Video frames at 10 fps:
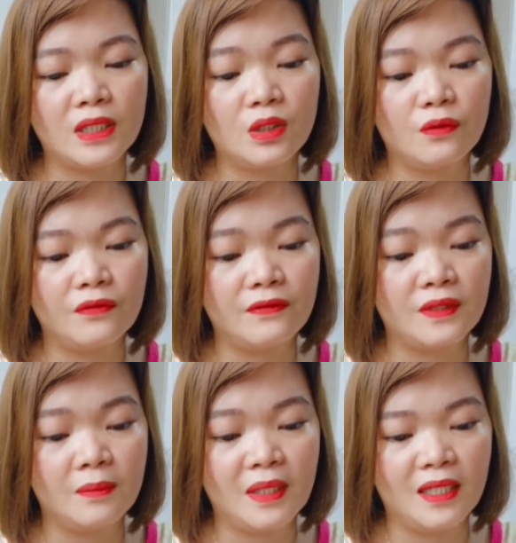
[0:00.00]
to 50
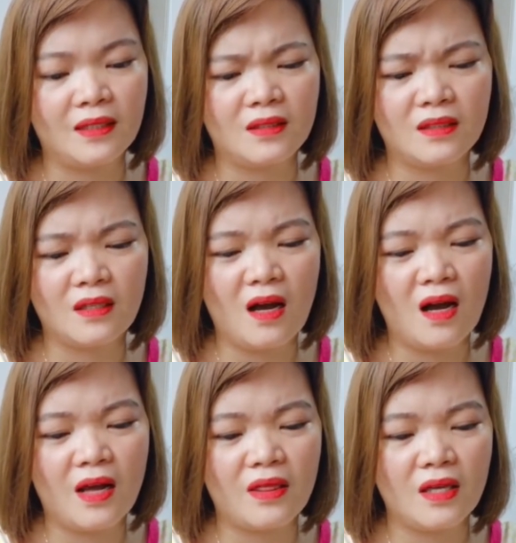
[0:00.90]
minutes.
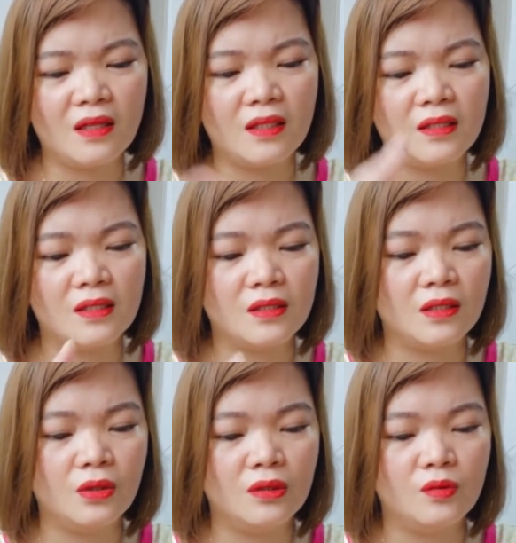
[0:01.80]
I think this is
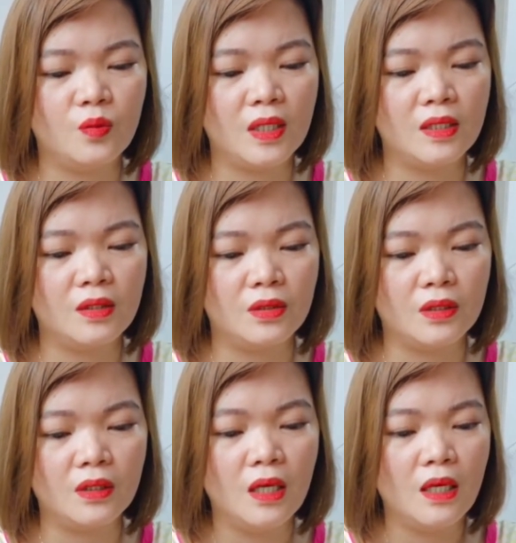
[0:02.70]
good, really good.
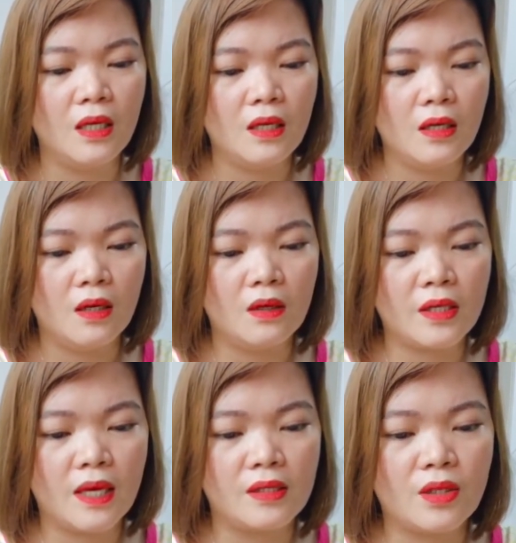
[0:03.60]

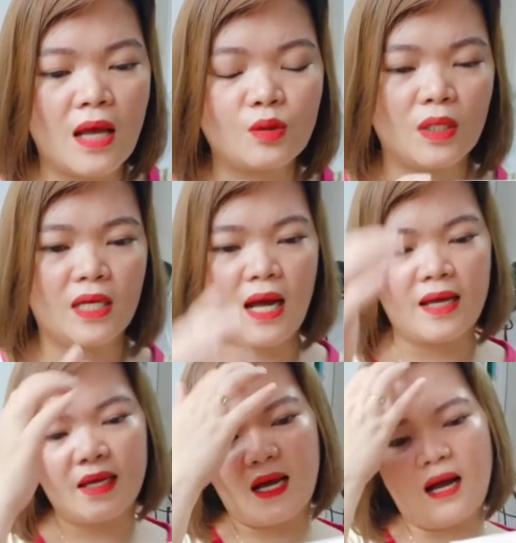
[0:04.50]
Okay, so actually
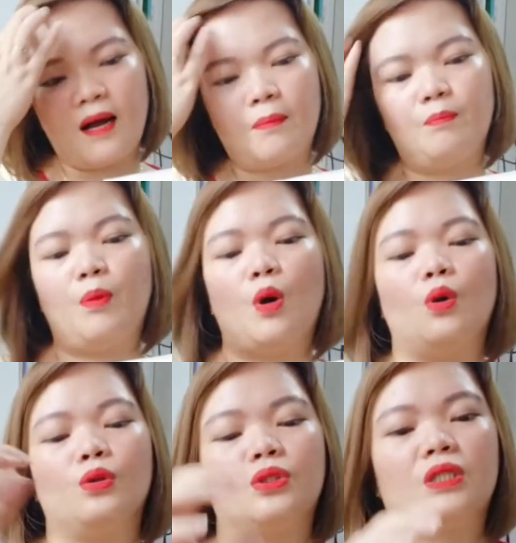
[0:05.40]
I have
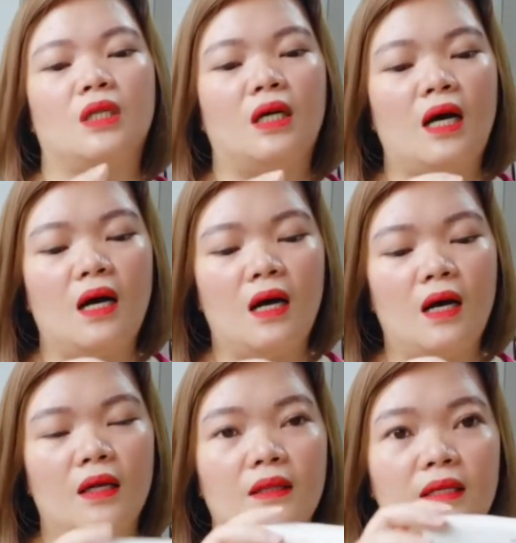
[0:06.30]
bought
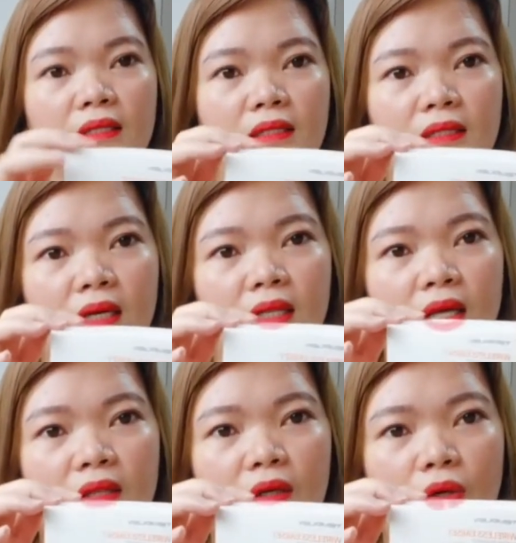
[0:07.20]
this
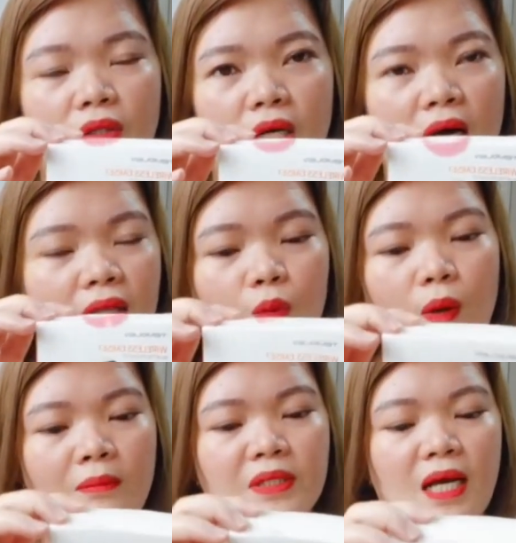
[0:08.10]
another on the other
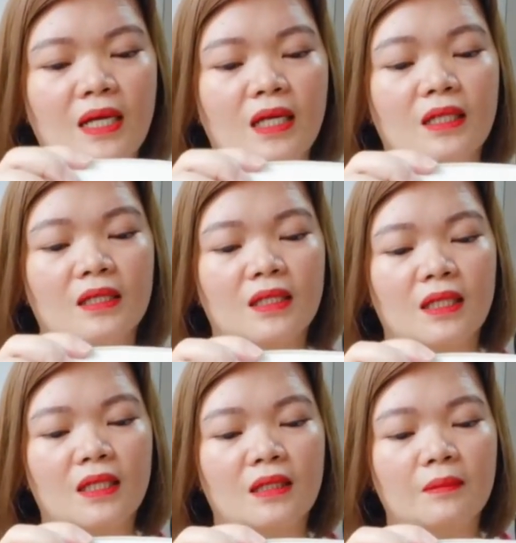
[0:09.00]
website, and it's a
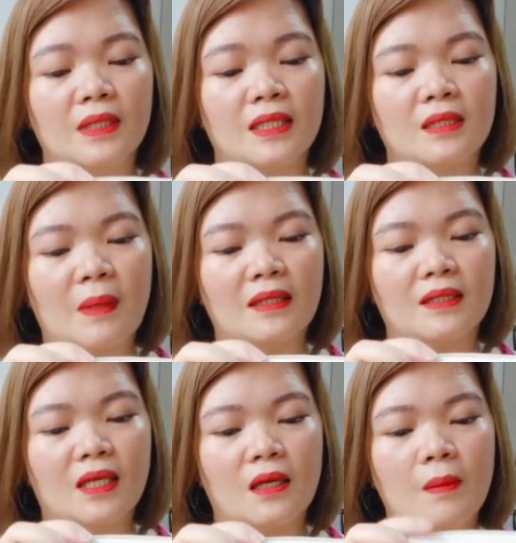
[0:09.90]
little bit
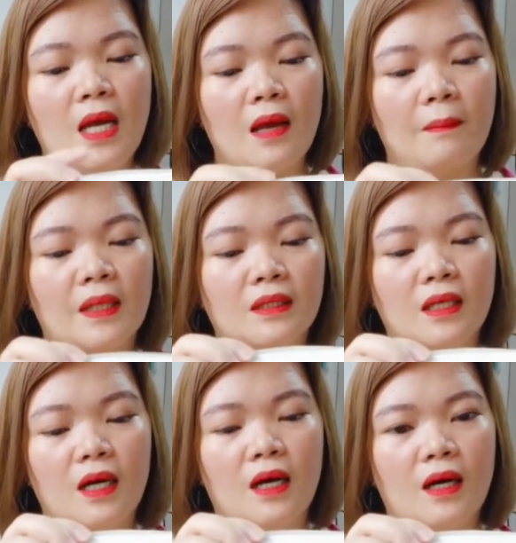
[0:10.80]
expensive, but
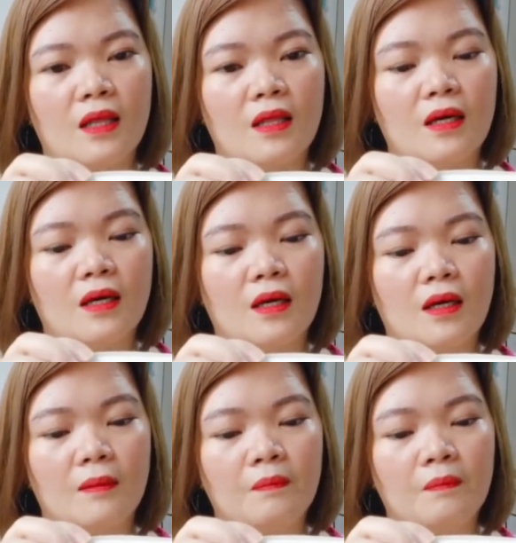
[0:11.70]
the